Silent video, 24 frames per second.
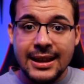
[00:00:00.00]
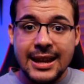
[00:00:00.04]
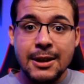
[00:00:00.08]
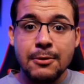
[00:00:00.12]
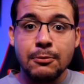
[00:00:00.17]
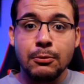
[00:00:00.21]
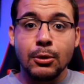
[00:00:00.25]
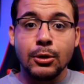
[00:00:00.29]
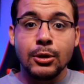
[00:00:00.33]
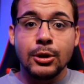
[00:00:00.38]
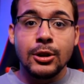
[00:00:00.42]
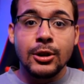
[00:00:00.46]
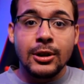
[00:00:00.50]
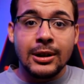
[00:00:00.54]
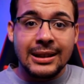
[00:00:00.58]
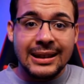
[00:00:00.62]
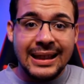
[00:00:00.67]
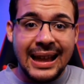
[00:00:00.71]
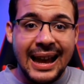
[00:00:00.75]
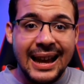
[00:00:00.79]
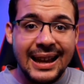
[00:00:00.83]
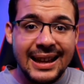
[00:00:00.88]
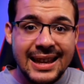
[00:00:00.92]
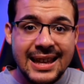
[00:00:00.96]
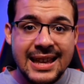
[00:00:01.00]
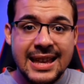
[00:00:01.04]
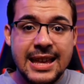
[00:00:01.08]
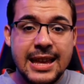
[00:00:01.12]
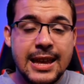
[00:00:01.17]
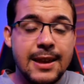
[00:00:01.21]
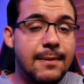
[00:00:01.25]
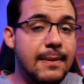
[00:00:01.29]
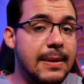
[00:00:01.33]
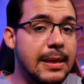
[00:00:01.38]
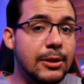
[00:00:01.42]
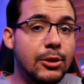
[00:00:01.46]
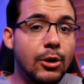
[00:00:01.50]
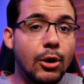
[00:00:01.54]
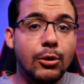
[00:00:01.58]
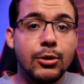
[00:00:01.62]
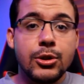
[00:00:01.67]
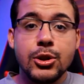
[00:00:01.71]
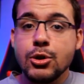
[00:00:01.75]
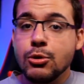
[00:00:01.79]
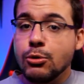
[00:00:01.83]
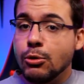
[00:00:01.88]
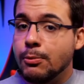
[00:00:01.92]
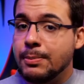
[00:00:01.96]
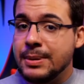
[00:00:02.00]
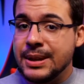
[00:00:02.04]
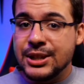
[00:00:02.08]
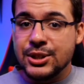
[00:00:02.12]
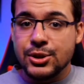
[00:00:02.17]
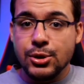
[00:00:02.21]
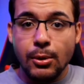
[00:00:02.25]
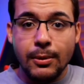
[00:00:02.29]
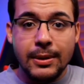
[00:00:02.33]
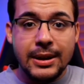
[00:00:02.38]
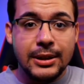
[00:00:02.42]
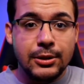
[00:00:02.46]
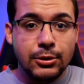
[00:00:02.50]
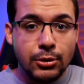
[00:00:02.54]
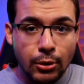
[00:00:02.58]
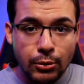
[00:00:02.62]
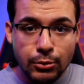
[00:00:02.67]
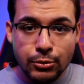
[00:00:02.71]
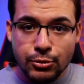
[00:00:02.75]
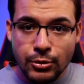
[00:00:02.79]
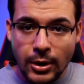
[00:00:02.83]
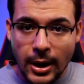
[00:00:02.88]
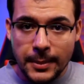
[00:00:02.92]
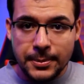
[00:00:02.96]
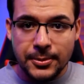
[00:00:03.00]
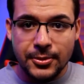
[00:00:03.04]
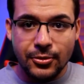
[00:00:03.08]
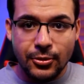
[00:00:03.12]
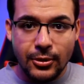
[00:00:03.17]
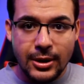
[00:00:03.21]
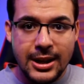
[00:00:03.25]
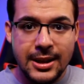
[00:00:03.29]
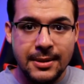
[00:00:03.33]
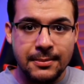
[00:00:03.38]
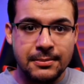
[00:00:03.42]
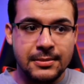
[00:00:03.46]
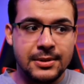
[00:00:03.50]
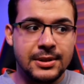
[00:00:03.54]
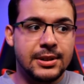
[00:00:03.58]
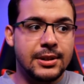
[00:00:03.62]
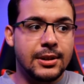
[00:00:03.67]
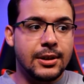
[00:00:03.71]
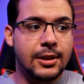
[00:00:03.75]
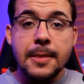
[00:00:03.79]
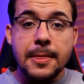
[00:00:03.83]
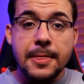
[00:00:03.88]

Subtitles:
it will look laggy even though you will be showing no dropped frames.